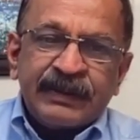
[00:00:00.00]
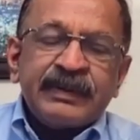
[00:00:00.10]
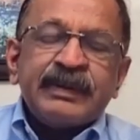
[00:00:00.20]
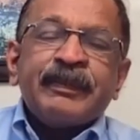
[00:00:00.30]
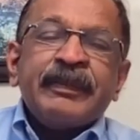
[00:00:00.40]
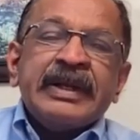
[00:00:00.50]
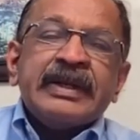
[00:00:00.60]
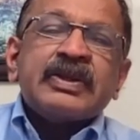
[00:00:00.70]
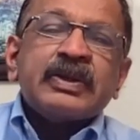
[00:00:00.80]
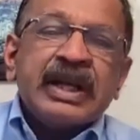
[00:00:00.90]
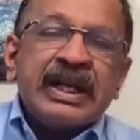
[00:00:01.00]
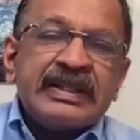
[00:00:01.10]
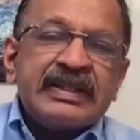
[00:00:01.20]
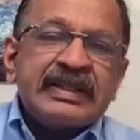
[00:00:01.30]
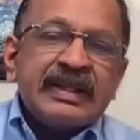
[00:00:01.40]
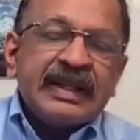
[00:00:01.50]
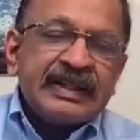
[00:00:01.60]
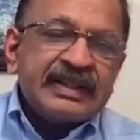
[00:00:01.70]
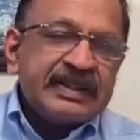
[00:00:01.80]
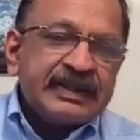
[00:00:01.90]
Yeah. So that's
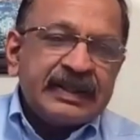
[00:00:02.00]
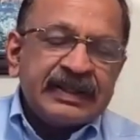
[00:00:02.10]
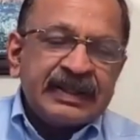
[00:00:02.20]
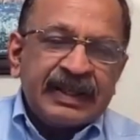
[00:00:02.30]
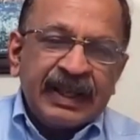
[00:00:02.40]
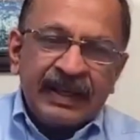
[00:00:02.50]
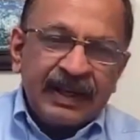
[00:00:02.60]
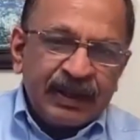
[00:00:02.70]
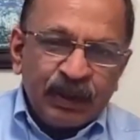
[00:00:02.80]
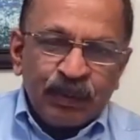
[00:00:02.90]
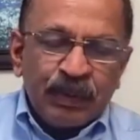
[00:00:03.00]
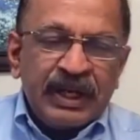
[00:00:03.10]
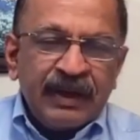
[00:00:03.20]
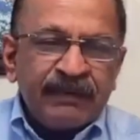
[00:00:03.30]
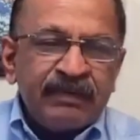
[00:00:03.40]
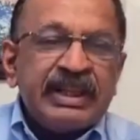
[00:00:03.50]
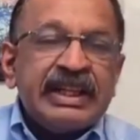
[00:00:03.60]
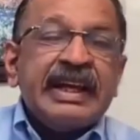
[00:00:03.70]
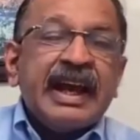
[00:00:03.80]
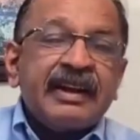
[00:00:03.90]
the thing, like, many of
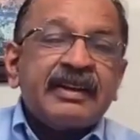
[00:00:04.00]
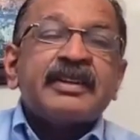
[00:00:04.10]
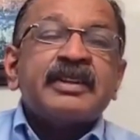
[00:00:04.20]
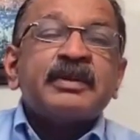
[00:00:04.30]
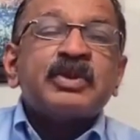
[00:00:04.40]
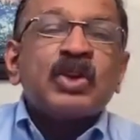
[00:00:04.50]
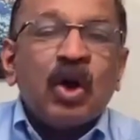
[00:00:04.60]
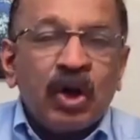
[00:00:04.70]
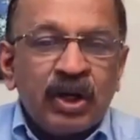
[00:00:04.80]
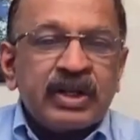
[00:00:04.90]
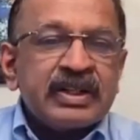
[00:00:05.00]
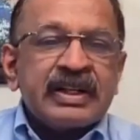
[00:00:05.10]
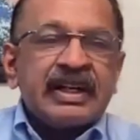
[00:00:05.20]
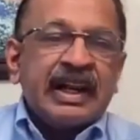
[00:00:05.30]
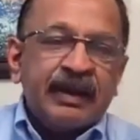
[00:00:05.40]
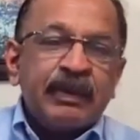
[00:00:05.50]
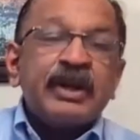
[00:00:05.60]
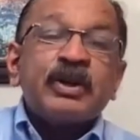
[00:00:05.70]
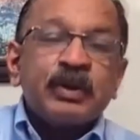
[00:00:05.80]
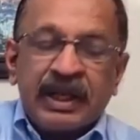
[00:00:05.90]
the algorithms are
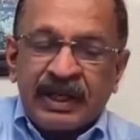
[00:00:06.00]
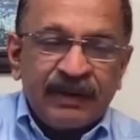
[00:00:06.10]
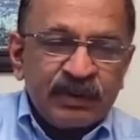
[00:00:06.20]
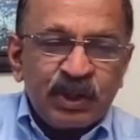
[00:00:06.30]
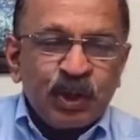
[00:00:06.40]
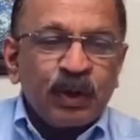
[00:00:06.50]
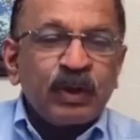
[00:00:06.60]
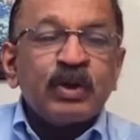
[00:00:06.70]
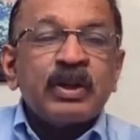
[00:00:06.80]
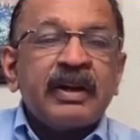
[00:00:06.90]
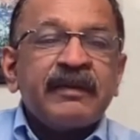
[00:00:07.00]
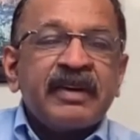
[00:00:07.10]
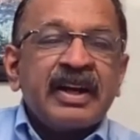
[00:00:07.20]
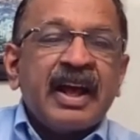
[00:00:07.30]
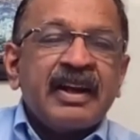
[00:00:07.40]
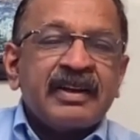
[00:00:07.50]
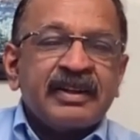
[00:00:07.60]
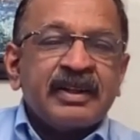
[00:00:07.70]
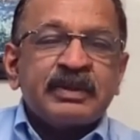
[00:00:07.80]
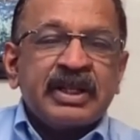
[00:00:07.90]
claiming to, like I was showing you the different
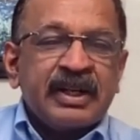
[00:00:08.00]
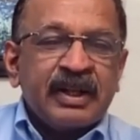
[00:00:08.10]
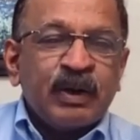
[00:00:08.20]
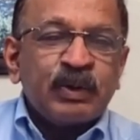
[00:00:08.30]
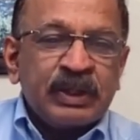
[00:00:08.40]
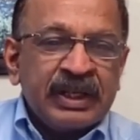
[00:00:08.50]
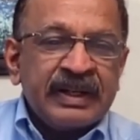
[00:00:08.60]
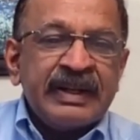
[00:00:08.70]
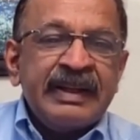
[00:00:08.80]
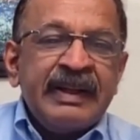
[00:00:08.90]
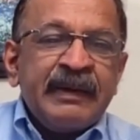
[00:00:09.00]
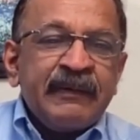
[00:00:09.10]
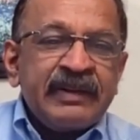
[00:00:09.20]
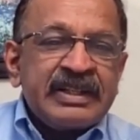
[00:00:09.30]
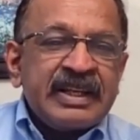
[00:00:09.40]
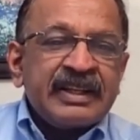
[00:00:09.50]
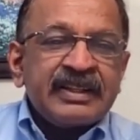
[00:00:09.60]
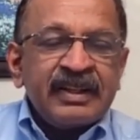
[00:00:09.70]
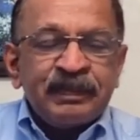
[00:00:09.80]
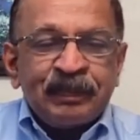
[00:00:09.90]
algorithms that are out there, which
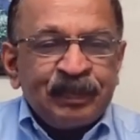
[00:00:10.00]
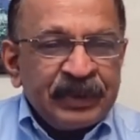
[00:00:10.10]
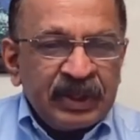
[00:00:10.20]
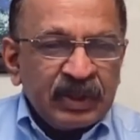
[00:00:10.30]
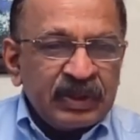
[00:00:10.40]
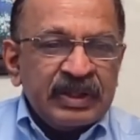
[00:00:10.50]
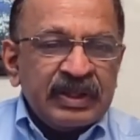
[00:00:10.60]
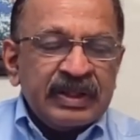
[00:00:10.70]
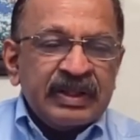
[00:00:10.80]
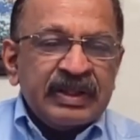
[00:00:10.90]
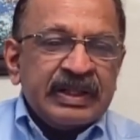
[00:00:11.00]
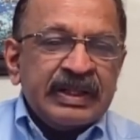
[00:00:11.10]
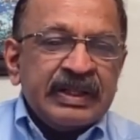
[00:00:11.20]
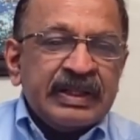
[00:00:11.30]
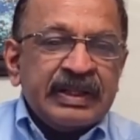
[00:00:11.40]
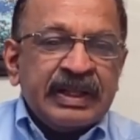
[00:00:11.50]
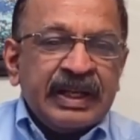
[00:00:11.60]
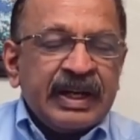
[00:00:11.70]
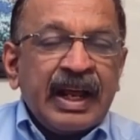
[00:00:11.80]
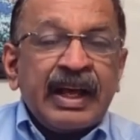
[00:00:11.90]
says, they